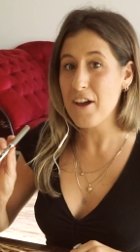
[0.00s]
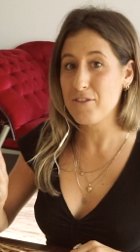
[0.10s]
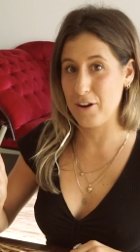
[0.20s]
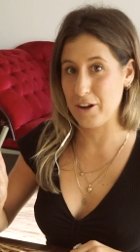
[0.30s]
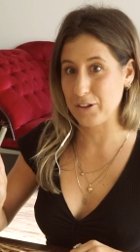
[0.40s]

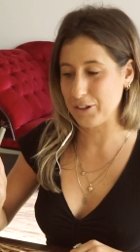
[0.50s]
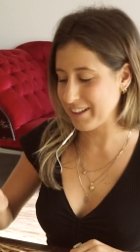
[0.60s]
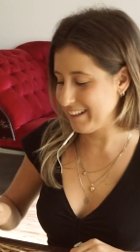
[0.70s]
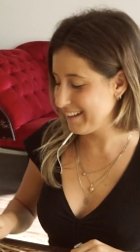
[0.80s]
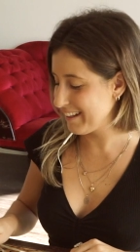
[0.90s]
Very good.
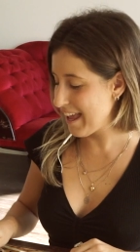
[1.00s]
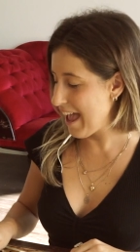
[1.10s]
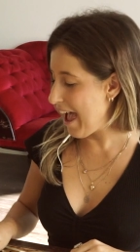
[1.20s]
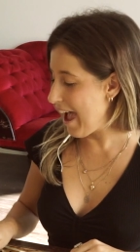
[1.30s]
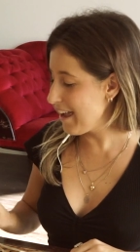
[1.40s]

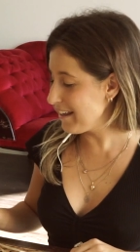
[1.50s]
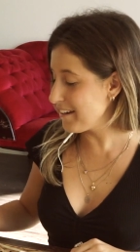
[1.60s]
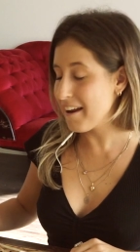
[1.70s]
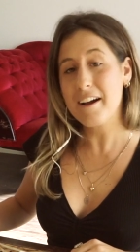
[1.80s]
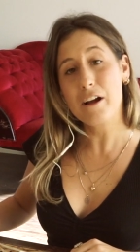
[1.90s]
And
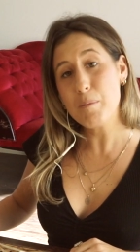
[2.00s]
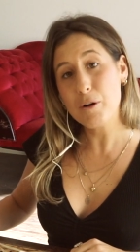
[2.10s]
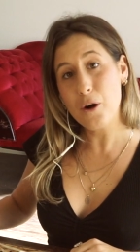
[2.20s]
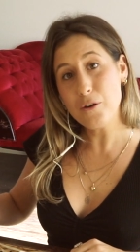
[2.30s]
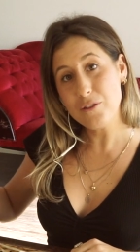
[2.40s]
a cup of
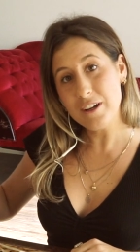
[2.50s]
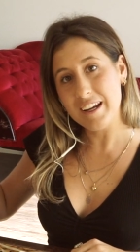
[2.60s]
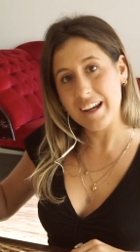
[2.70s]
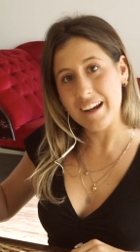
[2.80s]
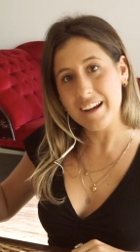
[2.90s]

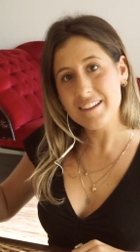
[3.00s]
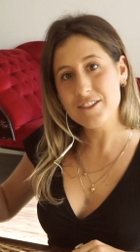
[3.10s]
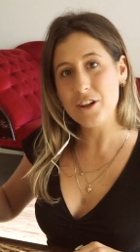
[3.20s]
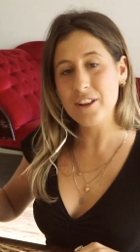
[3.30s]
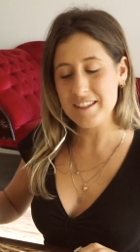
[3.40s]
coffee.
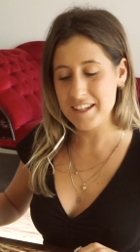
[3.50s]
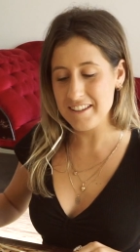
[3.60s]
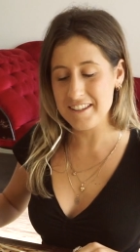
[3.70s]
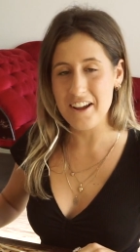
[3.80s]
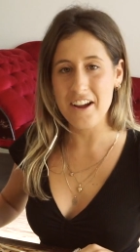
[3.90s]
So let's get
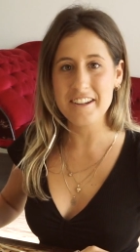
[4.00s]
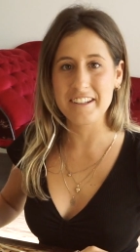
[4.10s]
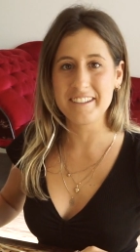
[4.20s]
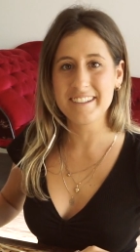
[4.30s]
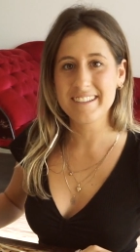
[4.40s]
started.